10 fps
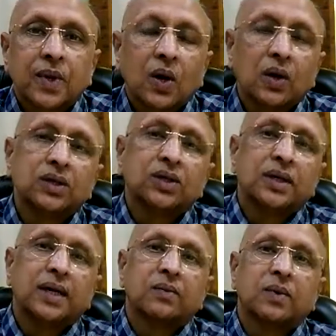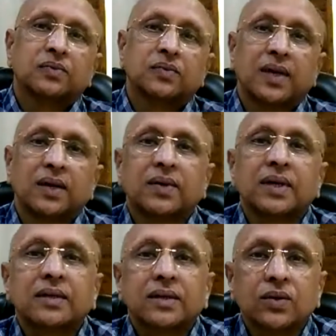Delusion develops
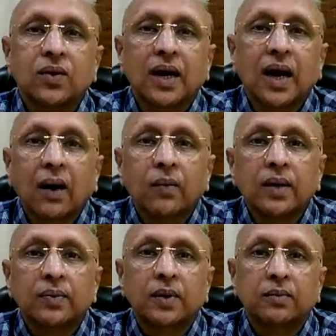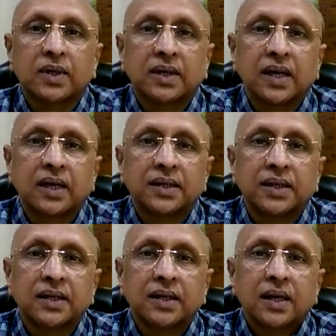whenever you are away from the reality.